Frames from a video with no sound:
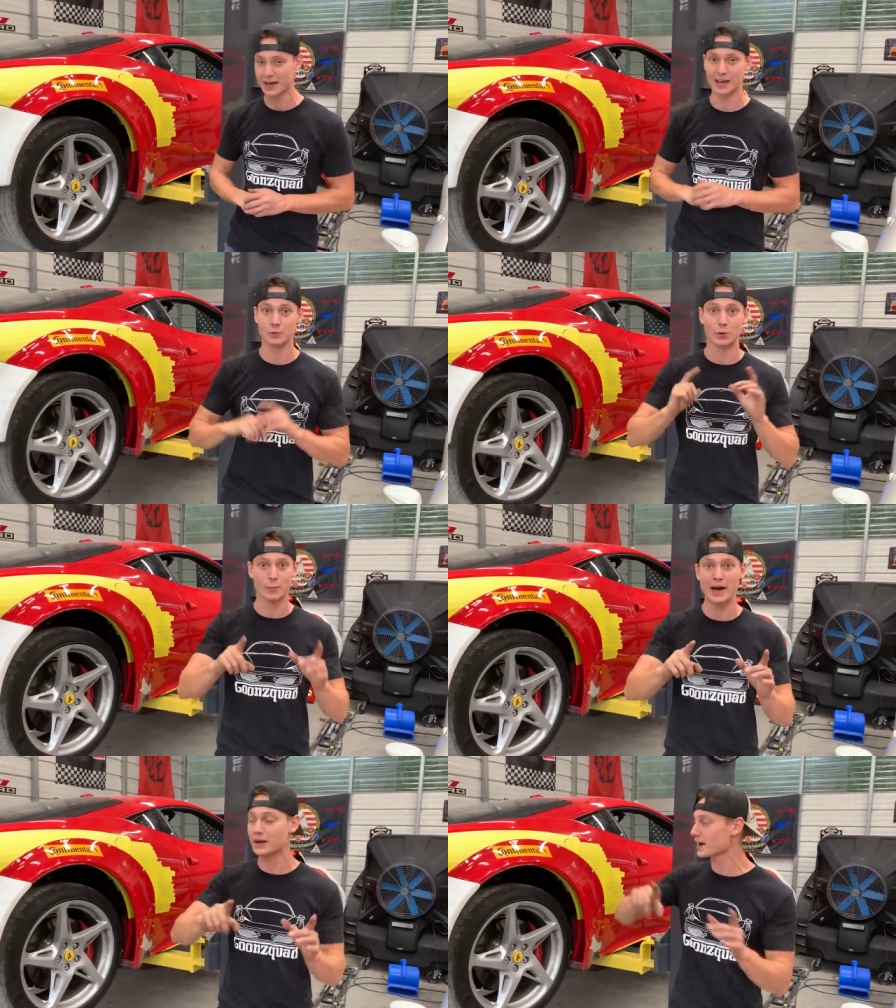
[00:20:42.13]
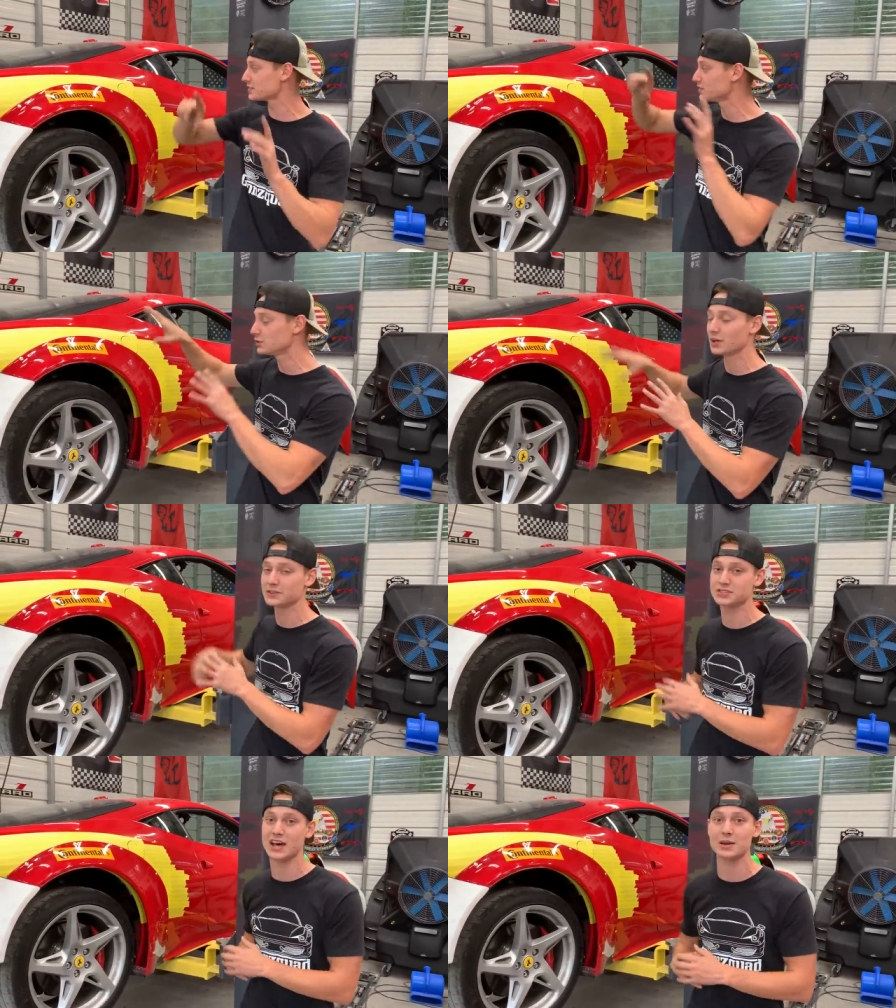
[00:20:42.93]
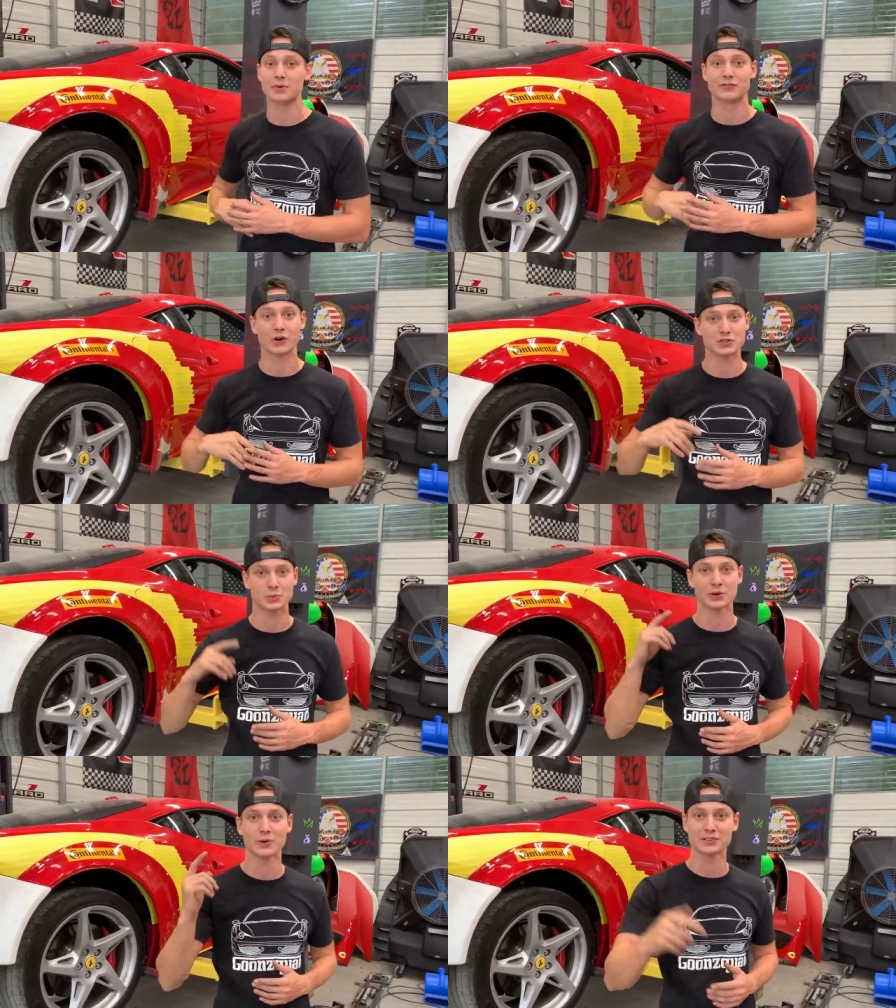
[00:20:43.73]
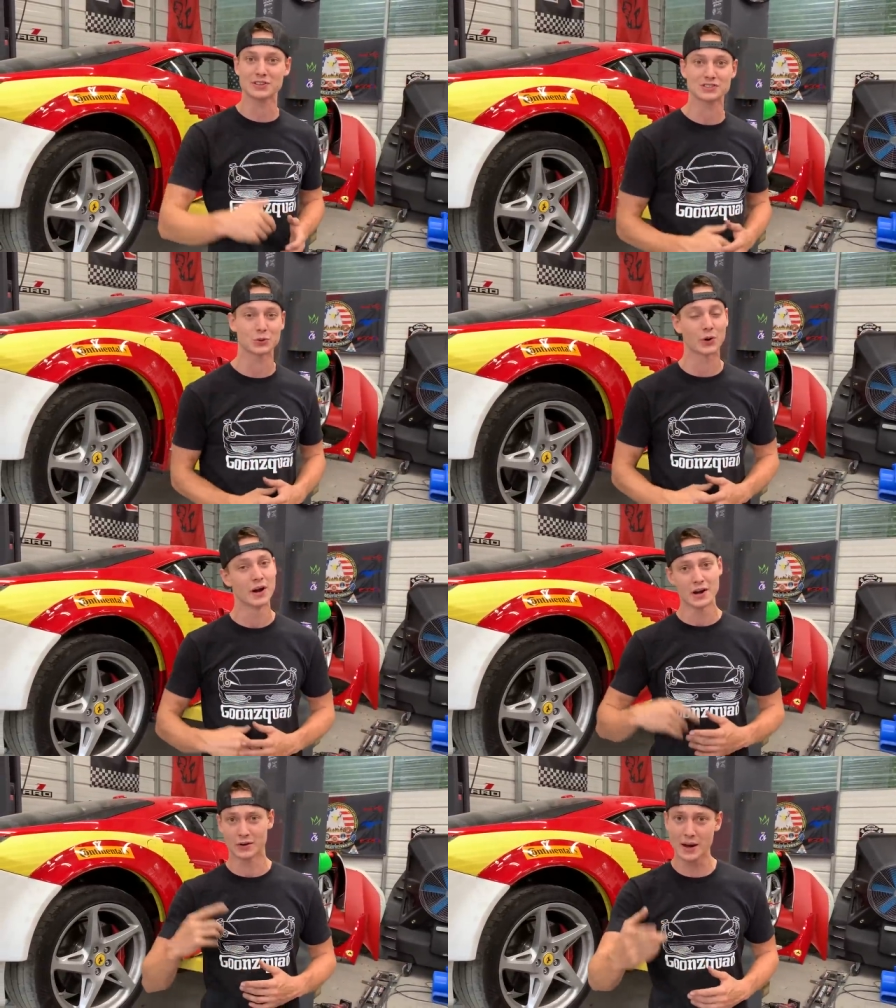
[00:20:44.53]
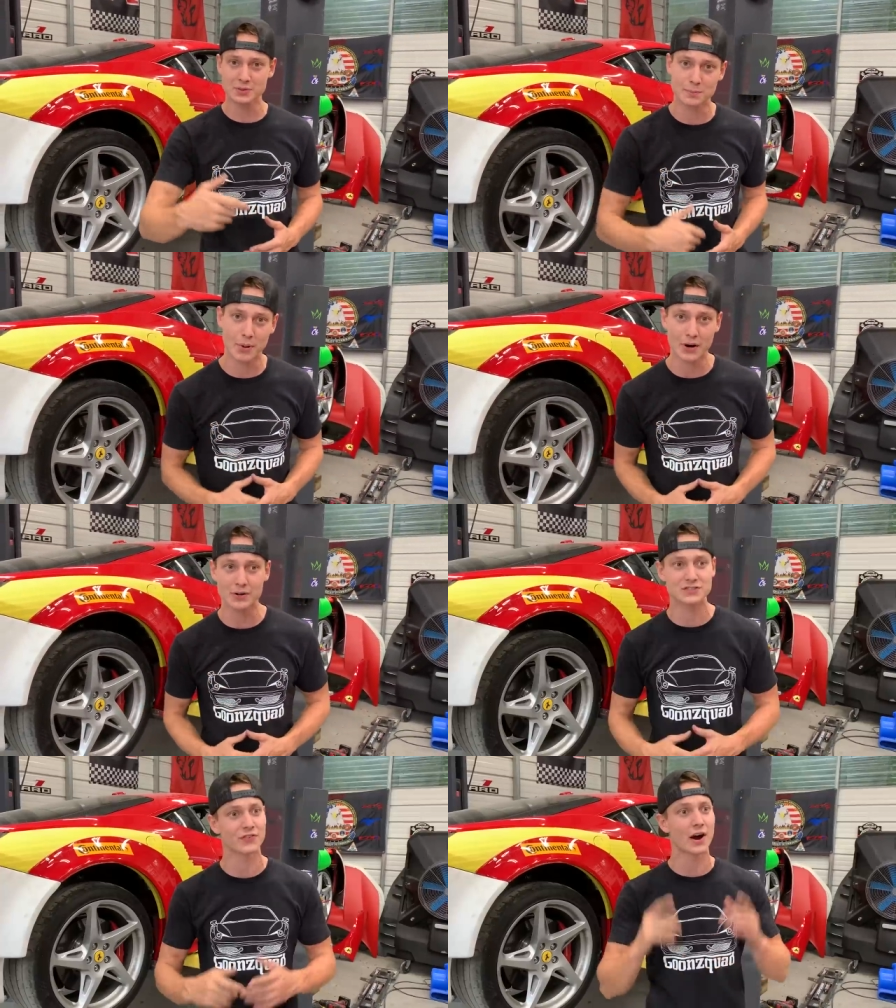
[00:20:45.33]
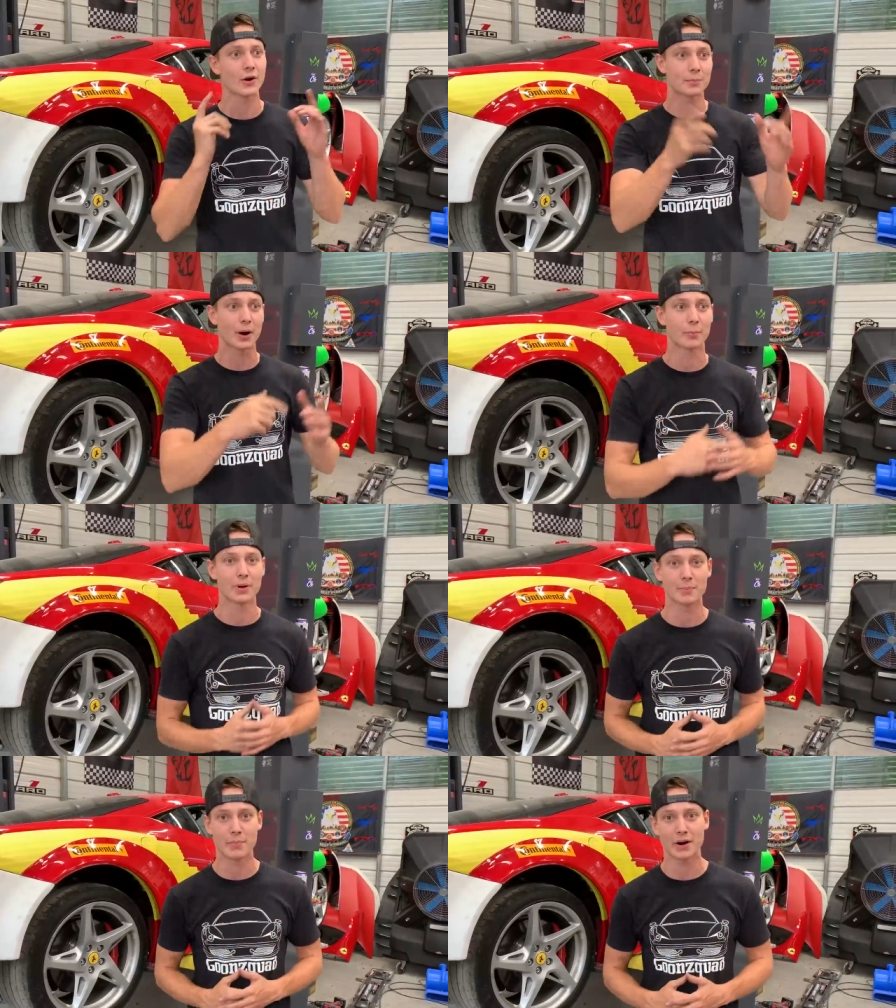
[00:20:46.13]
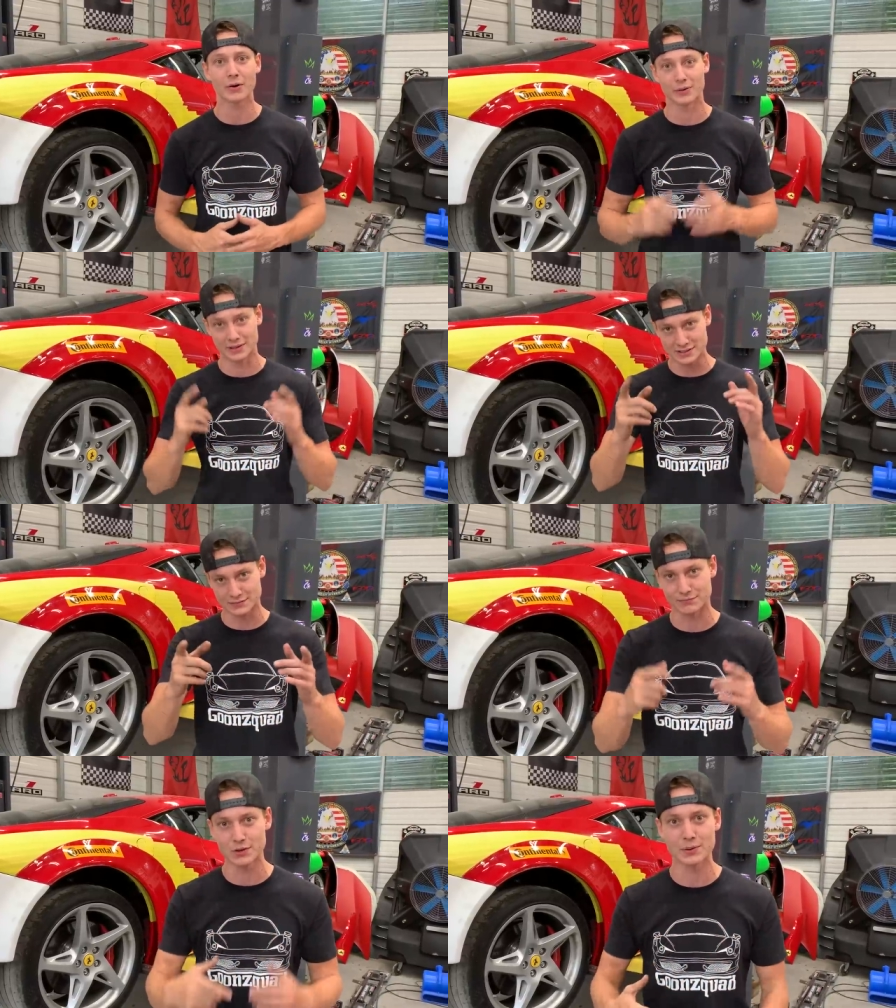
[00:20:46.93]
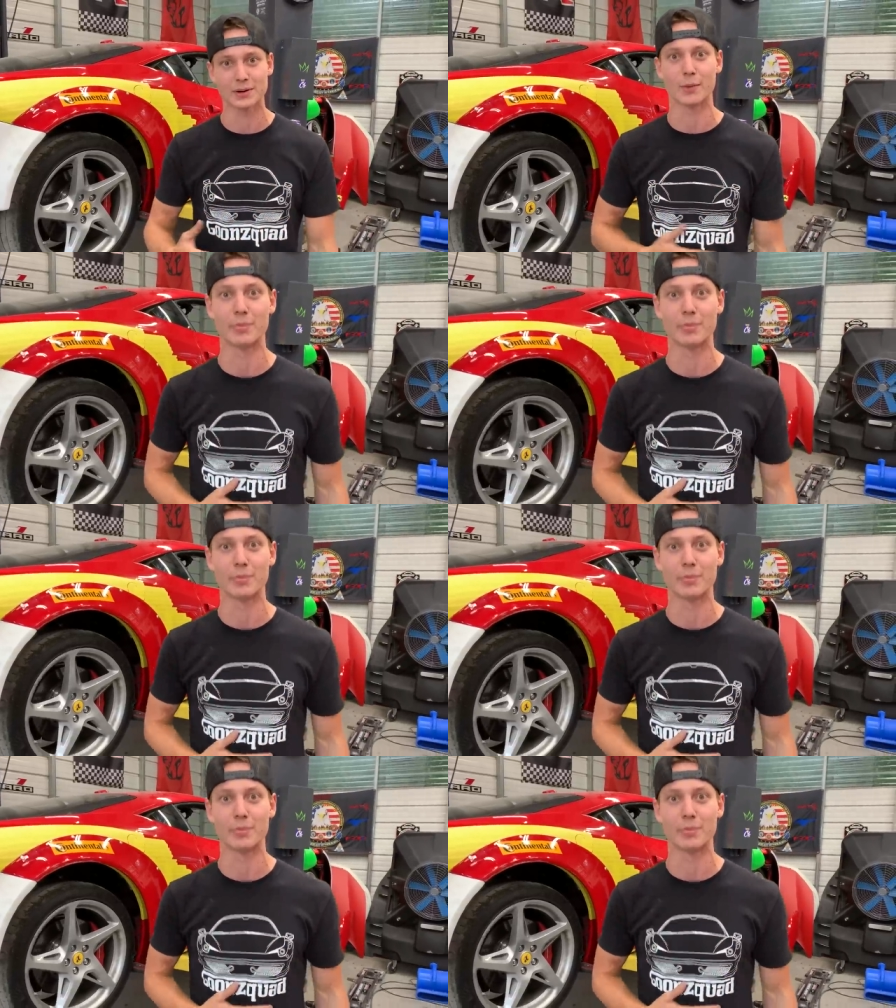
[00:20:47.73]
And we're about to actually do the other side, but first we're gonna run to the store, grab some burgers, fire up our pit barrel, and get some food in our